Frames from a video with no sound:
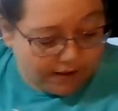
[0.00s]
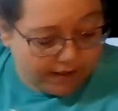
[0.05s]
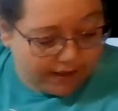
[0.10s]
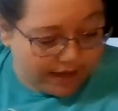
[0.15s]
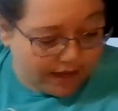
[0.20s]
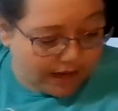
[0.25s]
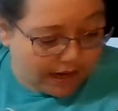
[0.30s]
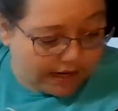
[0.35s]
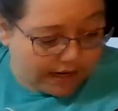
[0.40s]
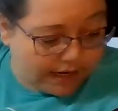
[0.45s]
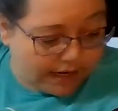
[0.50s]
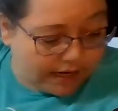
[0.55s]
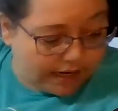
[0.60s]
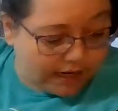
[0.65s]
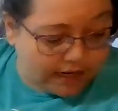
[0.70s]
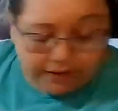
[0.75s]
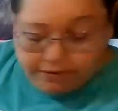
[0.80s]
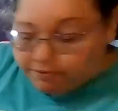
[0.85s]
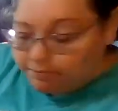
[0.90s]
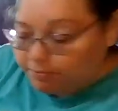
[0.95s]
Oh, I think I
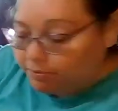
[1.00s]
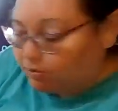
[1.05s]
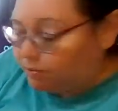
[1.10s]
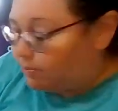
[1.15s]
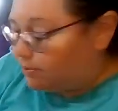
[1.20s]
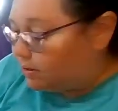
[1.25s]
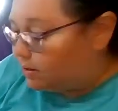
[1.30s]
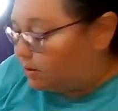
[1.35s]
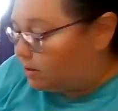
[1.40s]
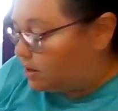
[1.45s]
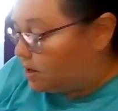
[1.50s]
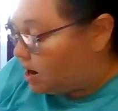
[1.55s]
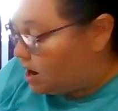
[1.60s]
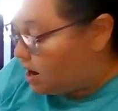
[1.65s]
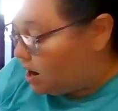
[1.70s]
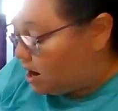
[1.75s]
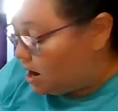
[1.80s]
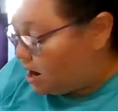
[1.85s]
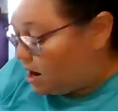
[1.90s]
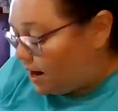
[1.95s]
need another purple.
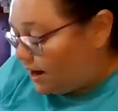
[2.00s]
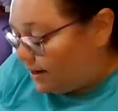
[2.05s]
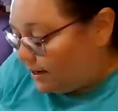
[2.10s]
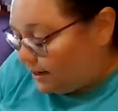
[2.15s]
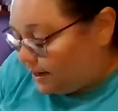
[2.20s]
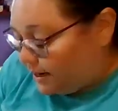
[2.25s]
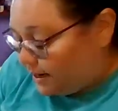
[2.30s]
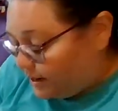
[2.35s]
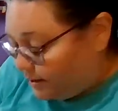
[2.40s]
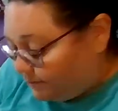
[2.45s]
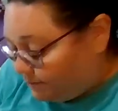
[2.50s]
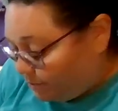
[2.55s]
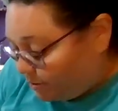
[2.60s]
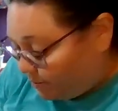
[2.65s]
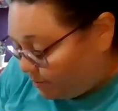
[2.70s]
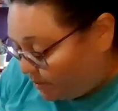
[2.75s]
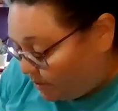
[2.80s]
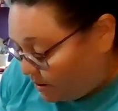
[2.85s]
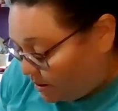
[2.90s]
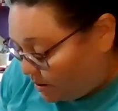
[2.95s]
I didn't cut enough
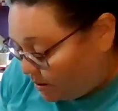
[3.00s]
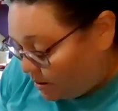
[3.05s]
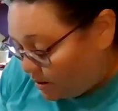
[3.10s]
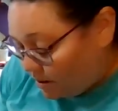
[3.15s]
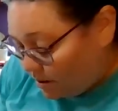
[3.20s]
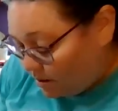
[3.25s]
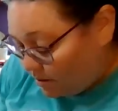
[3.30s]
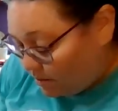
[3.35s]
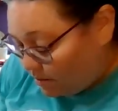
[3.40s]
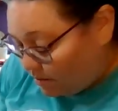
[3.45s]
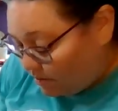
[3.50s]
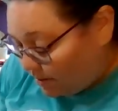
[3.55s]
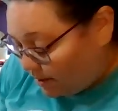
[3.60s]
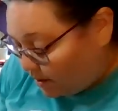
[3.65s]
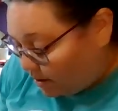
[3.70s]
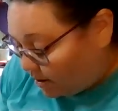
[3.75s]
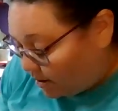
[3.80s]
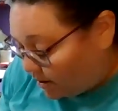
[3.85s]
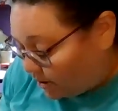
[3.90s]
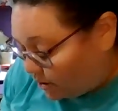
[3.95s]
purple. Oh
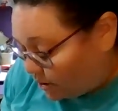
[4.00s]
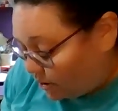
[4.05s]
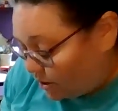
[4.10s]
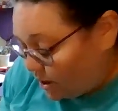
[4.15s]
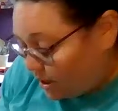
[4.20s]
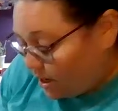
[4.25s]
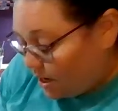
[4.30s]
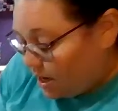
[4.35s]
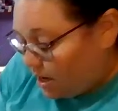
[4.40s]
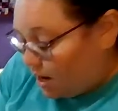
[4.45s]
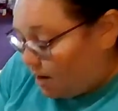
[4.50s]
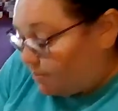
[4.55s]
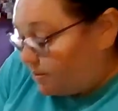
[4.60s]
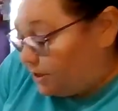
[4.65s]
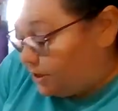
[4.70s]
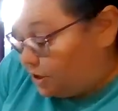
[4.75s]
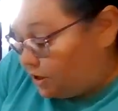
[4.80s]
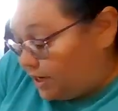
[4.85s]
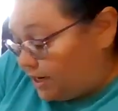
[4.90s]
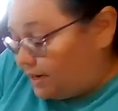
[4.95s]
my gosh. I'm
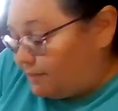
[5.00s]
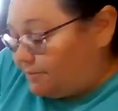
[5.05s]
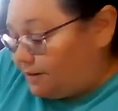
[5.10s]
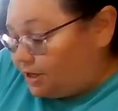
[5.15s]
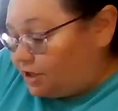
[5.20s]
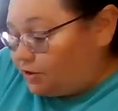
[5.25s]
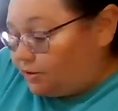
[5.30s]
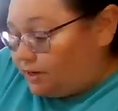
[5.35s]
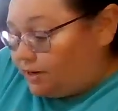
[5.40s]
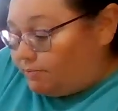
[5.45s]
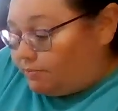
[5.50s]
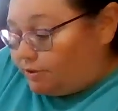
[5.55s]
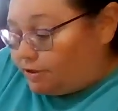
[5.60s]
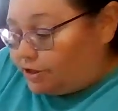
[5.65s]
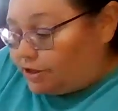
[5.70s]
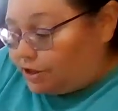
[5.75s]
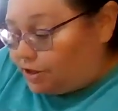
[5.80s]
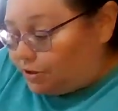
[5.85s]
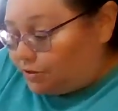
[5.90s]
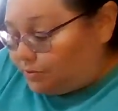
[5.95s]
going to check to make sure I didn't
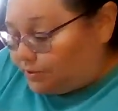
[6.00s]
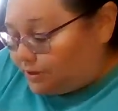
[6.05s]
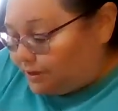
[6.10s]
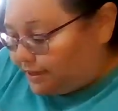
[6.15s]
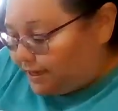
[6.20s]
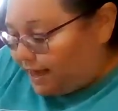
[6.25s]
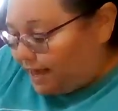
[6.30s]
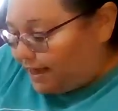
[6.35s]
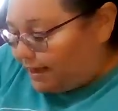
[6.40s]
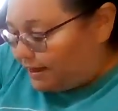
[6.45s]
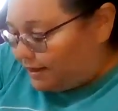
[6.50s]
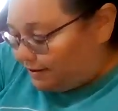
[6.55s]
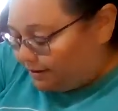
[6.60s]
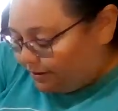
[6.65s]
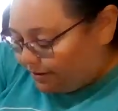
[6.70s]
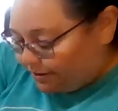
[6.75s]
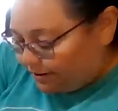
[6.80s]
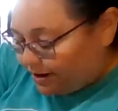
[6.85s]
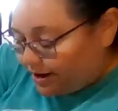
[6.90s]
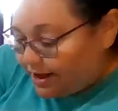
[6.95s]
put 2
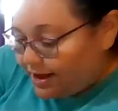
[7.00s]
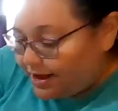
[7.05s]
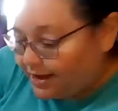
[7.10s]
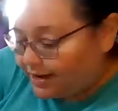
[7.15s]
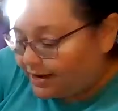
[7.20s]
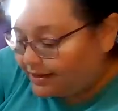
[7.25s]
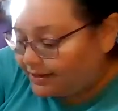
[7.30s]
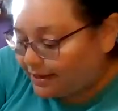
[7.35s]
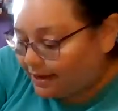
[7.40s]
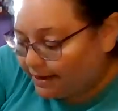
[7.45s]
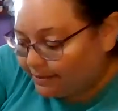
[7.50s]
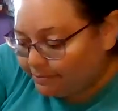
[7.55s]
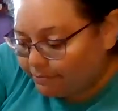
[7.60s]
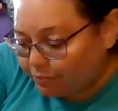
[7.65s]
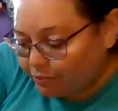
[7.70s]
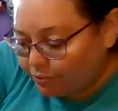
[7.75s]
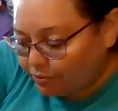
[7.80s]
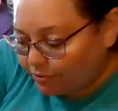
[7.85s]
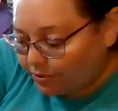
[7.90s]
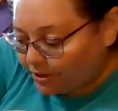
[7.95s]
together, because
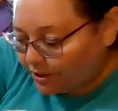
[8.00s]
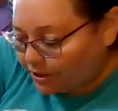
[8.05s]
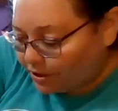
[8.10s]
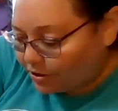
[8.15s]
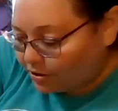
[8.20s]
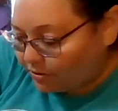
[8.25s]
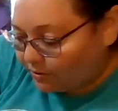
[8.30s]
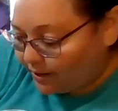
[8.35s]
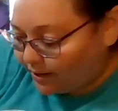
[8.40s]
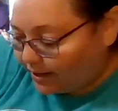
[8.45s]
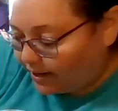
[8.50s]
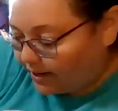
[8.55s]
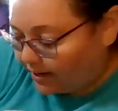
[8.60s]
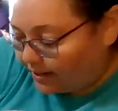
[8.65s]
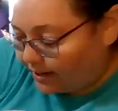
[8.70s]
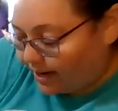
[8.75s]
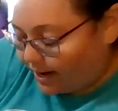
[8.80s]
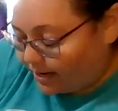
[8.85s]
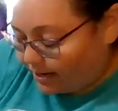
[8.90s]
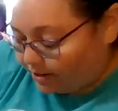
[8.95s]
I'm pretty sure I
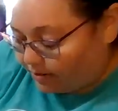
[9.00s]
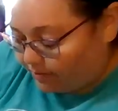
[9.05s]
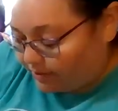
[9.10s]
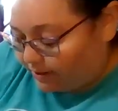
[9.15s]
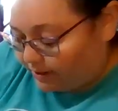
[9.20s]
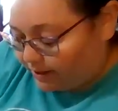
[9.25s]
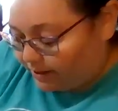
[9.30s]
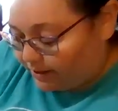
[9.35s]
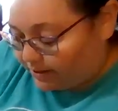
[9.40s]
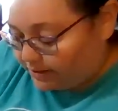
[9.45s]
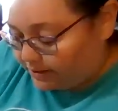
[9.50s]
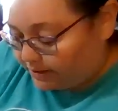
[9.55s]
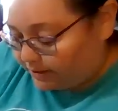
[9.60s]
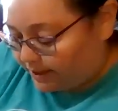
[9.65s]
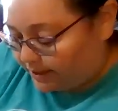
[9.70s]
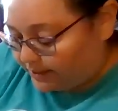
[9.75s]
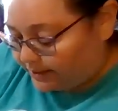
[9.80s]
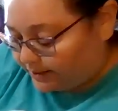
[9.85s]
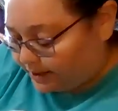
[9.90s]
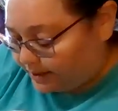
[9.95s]
cut accurately.
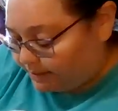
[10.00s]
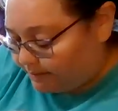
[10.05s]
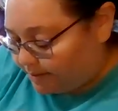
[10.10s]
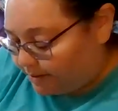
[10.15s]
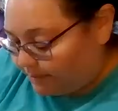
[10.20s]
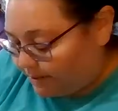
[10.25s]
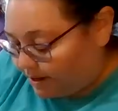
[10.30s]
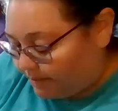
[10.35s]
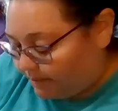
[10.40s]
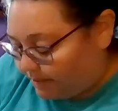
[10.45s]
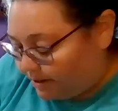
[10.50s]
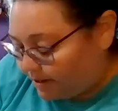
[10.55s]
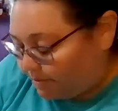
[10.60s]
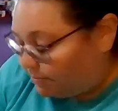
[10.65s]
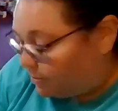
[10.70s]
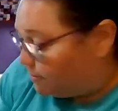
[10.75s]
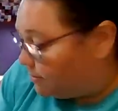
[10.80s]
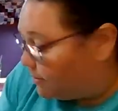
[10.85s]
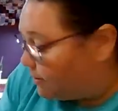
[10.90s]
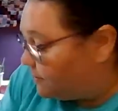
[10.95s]
So let's see. Maybe I made
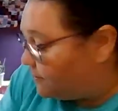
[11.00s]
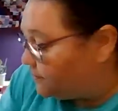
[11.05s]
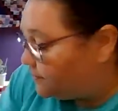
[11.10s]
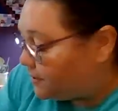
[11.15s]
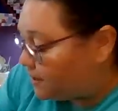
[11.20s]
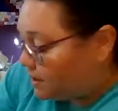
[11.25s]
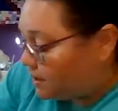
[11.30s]
a boo-boo.